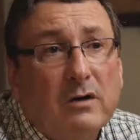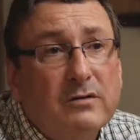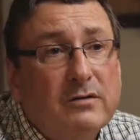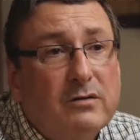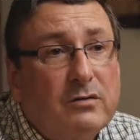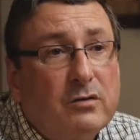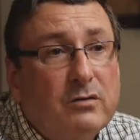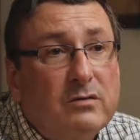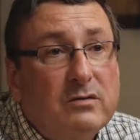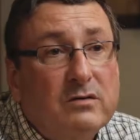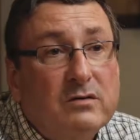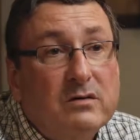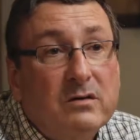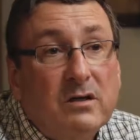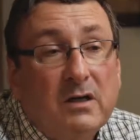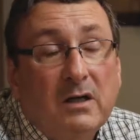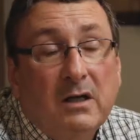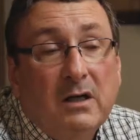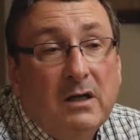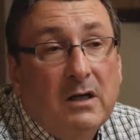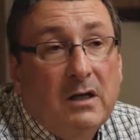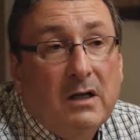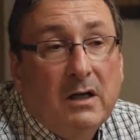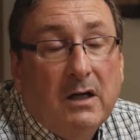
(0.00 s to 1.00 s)
students
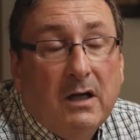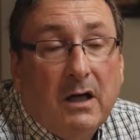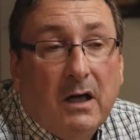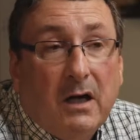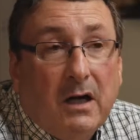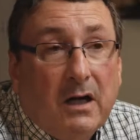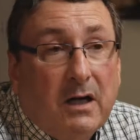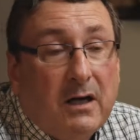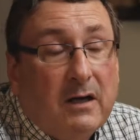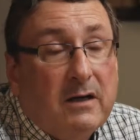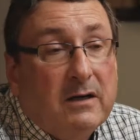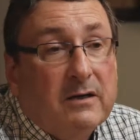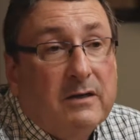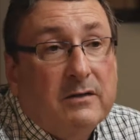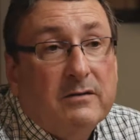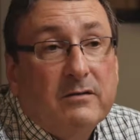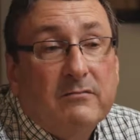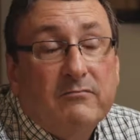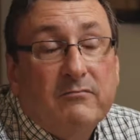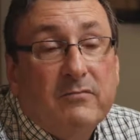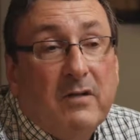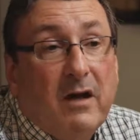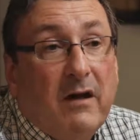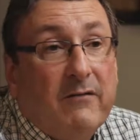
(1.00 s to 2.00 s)
uh,
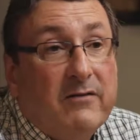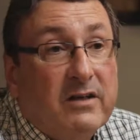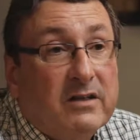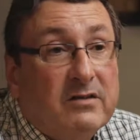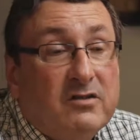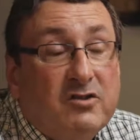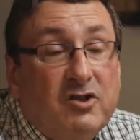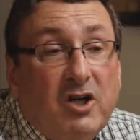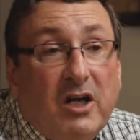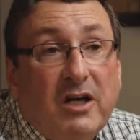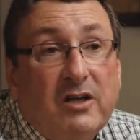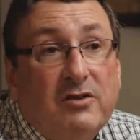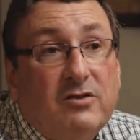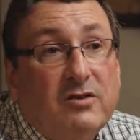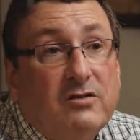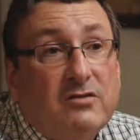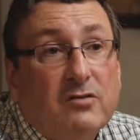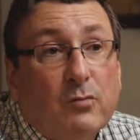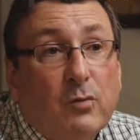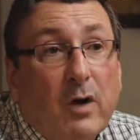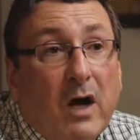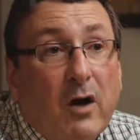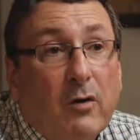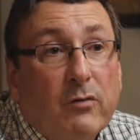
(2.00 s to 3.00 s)
have exchanges
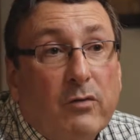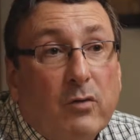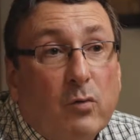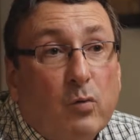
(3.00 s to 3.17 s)
around the